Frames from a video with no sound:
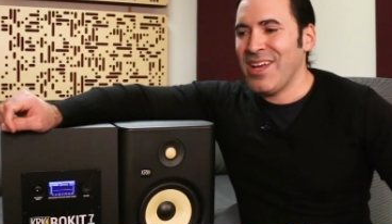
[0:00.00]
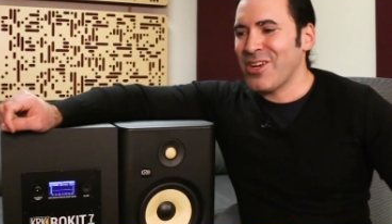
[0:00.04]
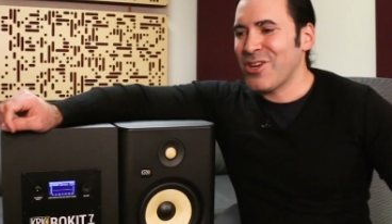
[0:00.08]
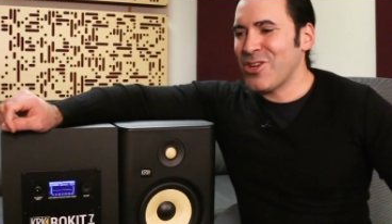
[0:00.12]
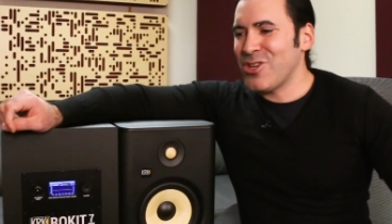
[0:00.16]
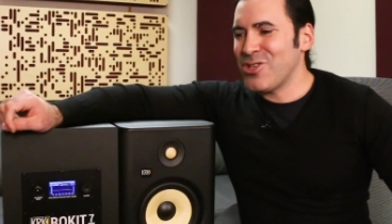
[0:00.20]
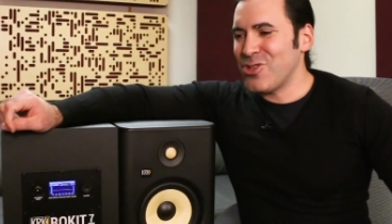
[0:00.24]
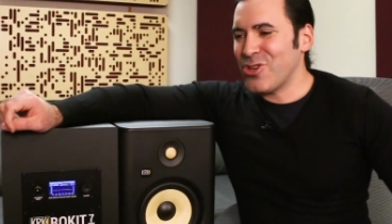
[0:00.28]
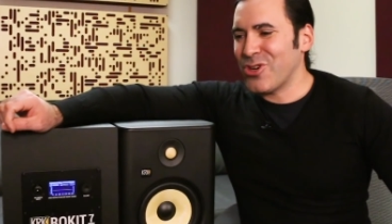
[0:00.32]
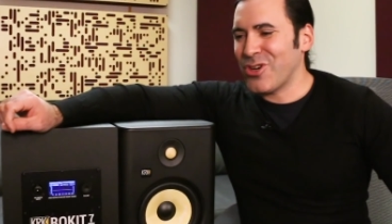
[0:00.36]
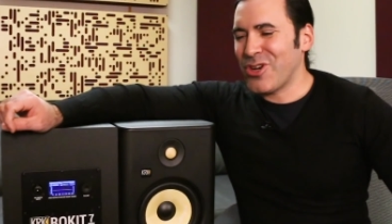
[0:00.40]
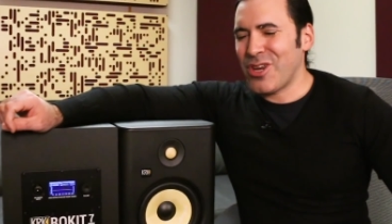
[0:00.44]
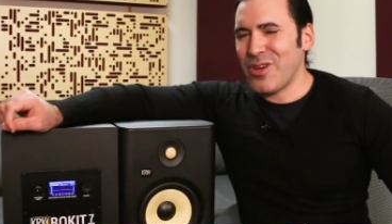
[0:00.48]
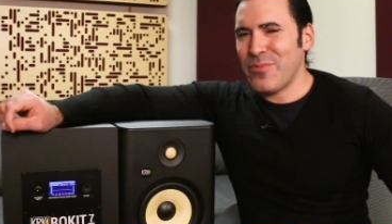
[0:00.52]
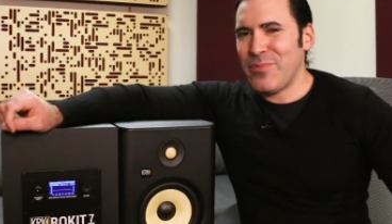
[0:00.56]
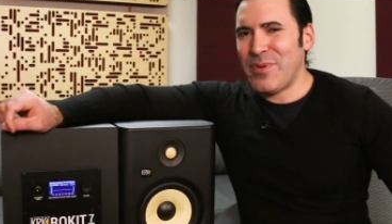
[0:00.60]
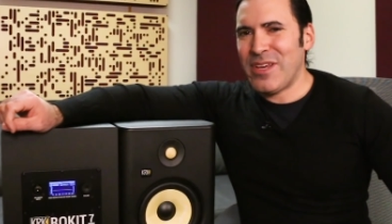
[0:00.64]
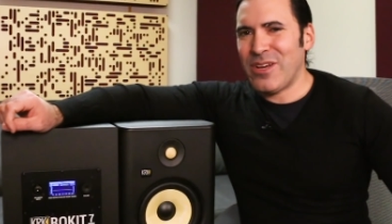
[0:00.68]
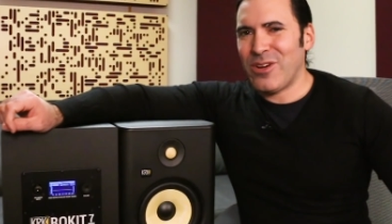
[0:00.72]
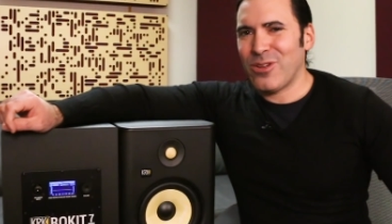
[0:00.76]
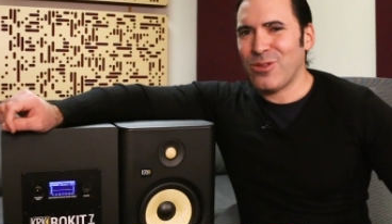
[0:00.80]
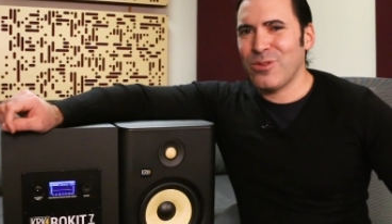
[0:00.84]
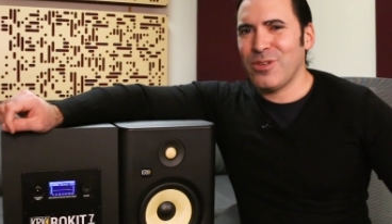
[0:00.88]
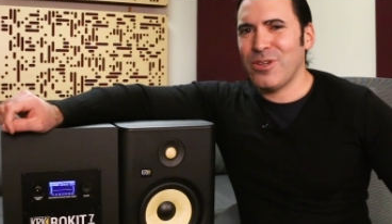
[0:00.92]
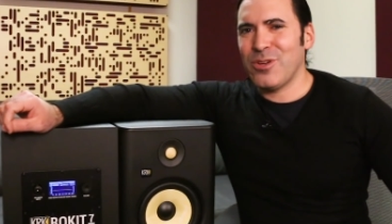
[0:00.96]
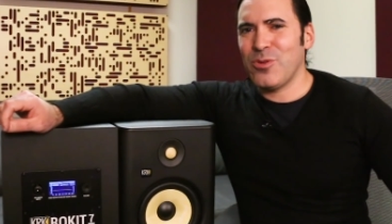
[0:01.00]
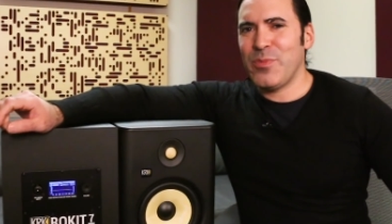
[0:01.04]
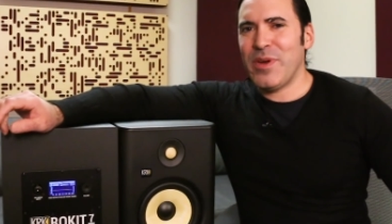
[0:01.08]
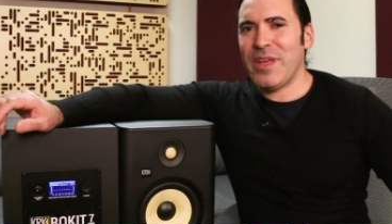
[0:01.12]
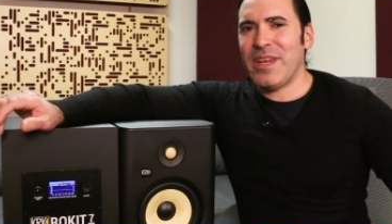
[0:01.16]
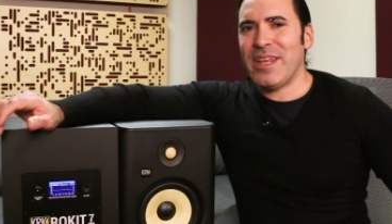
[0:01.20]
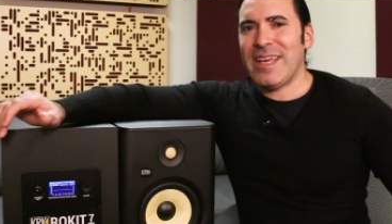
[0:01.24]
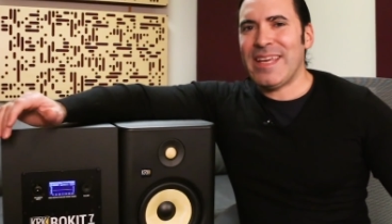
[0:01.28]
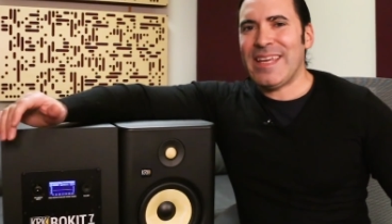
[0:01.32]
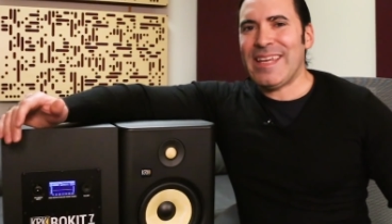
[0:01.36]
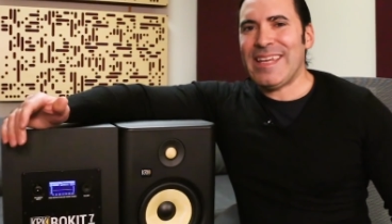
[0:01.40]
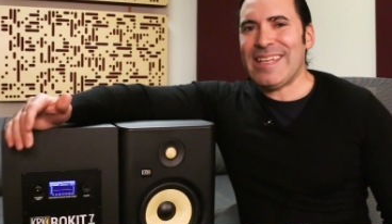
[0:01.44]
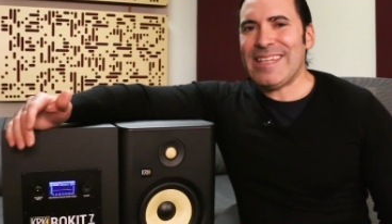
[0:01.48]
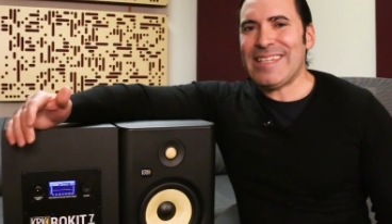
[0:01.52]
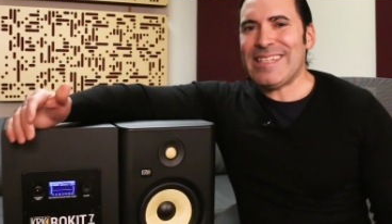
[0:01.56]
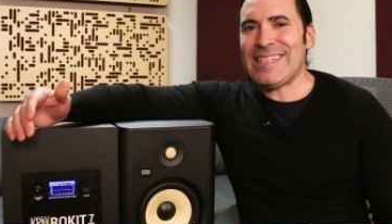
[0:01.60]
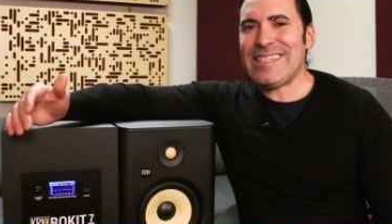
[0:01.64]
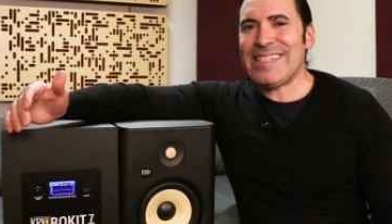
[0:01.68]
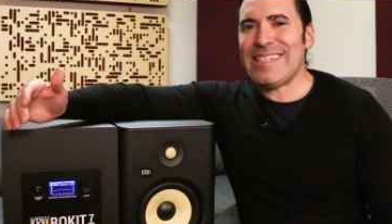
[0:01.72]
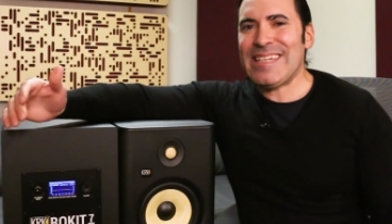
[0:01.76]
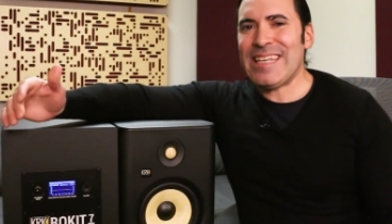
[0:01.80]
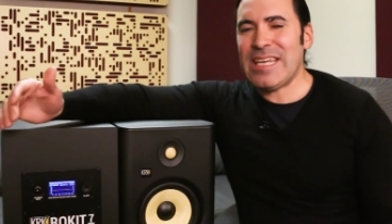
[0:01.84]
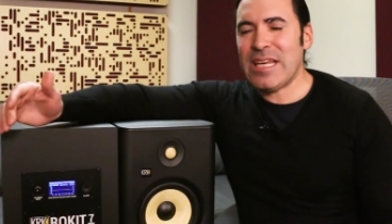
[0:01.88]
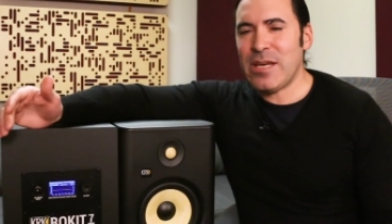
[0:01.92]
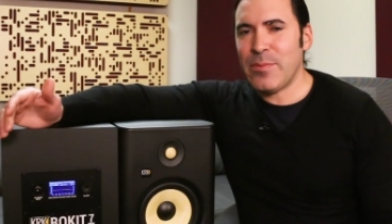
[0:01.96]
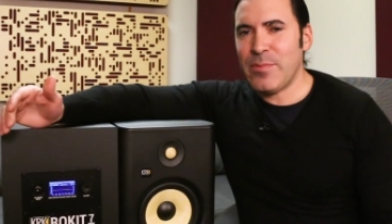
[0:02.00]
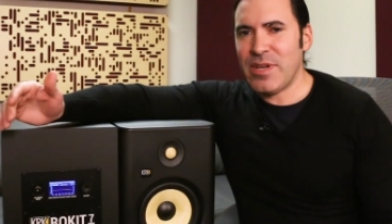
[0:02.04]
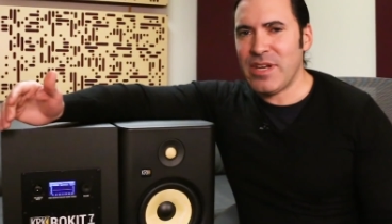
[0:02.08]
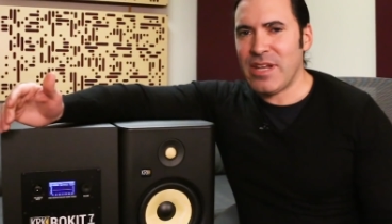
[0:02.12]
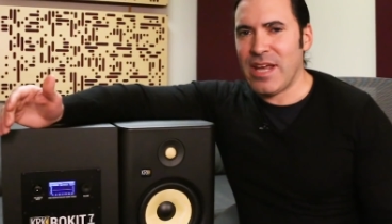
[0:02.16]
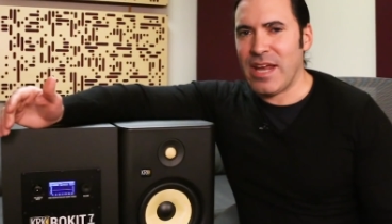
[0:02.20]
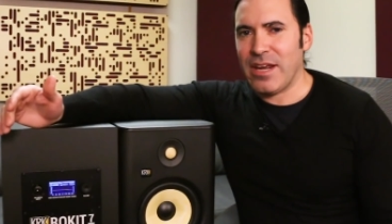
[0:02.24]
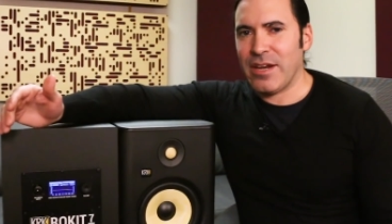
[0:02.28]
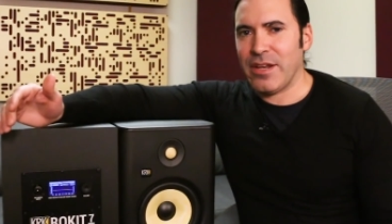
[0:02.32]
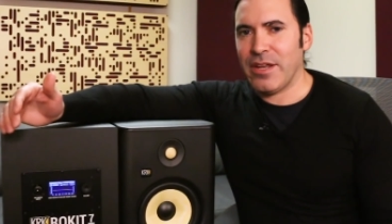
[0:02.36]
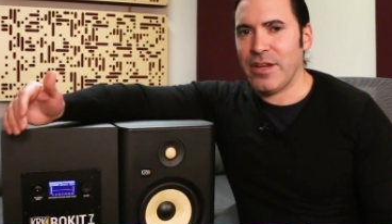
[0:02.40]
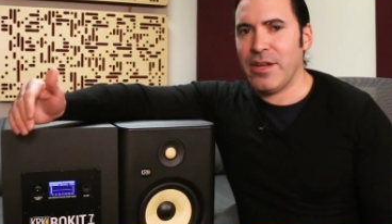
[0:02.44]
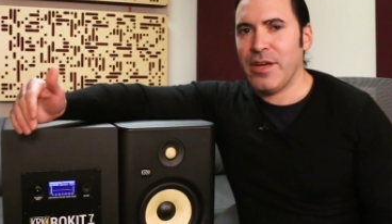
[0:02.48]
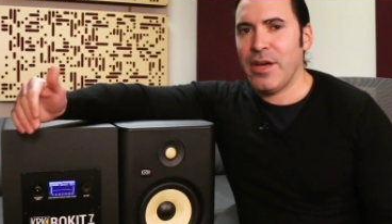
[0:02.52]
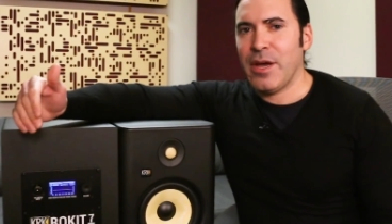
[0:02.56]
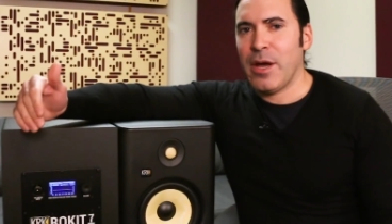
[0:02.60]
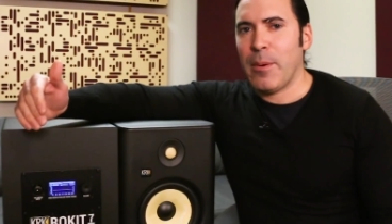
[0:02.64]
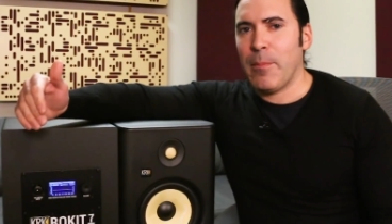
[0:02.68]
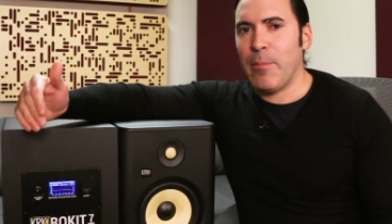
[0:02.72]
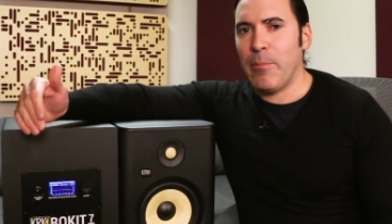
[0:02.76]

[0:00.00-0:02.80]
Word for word: because they're going to be a little bit intimidated